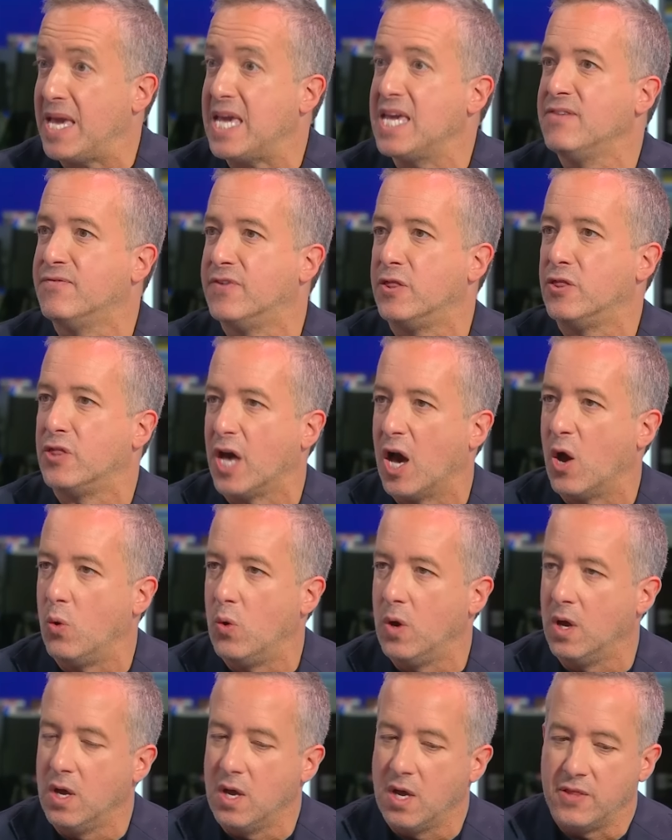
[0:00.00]
even
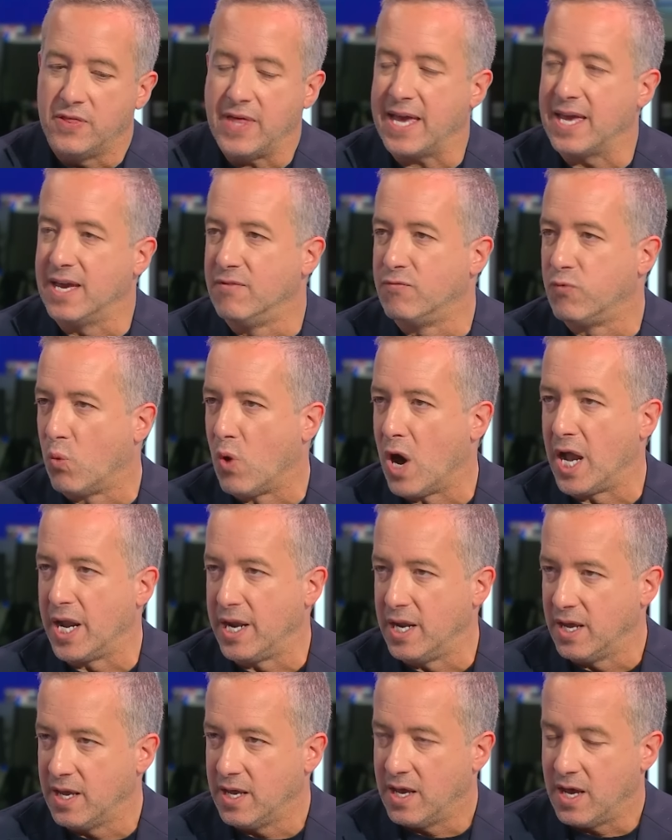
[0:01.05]
though they have
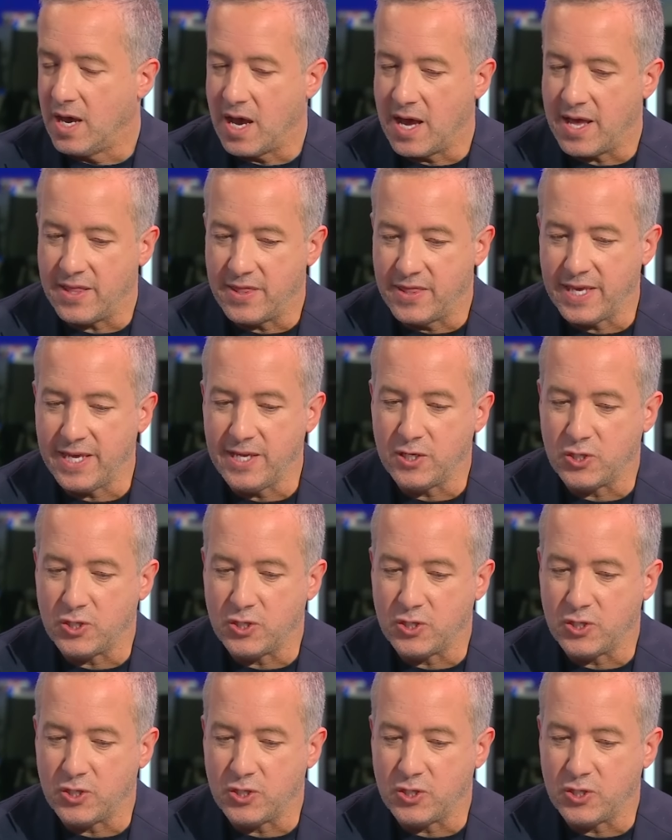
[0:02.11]
won the